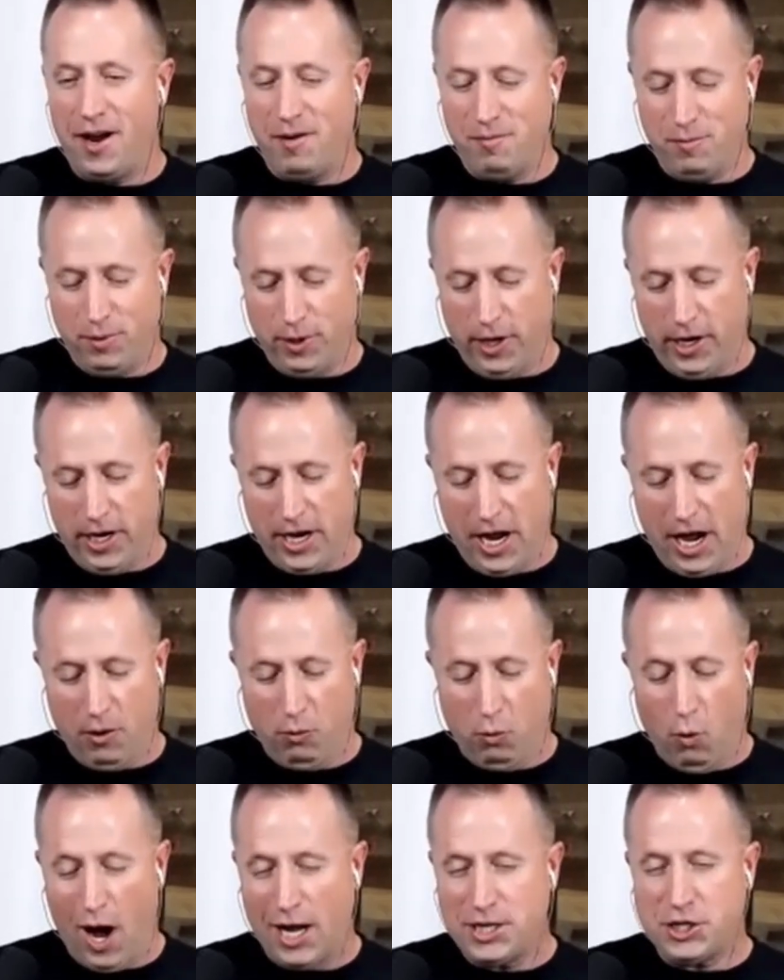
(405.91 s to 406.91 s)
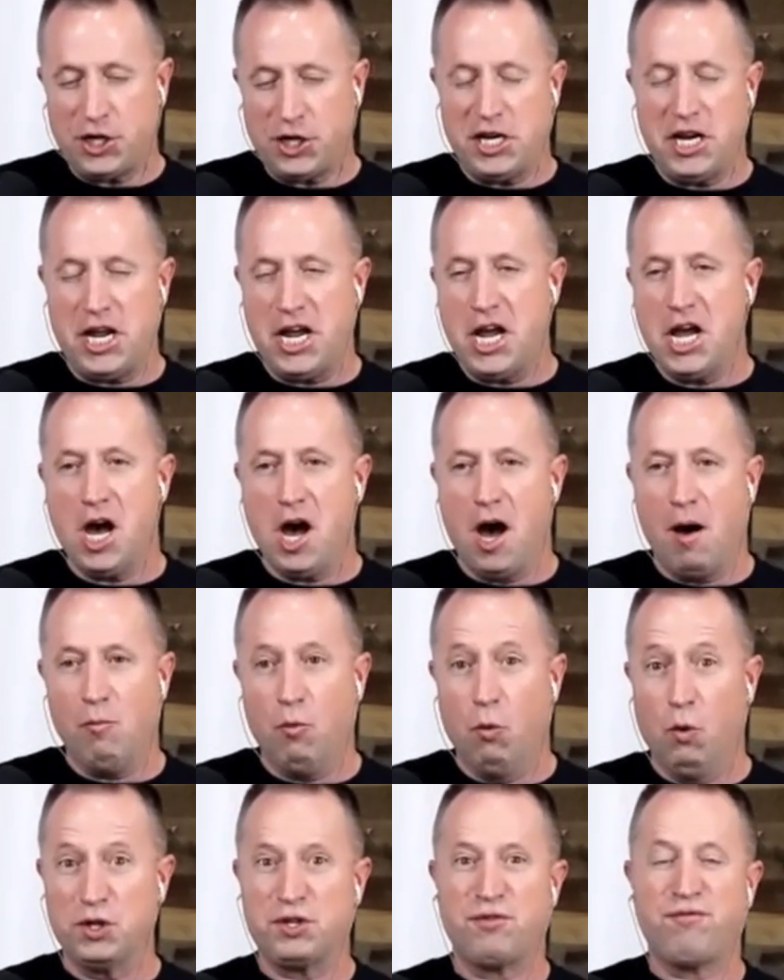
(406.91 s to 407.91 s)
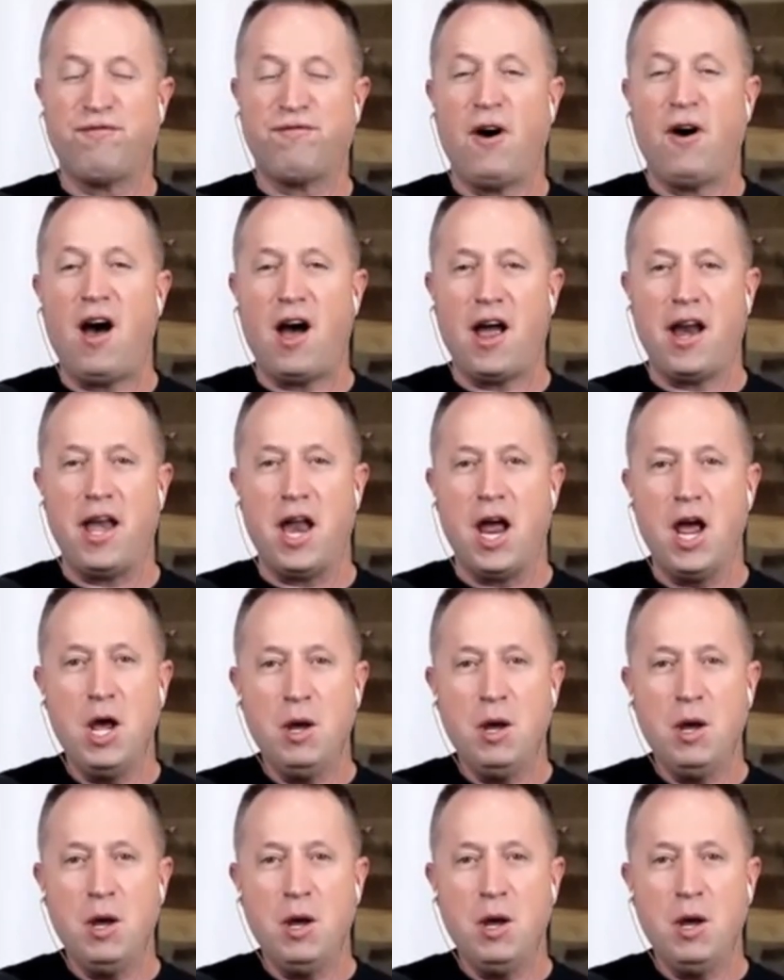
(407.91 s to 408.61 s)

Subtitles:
but watching him was fun,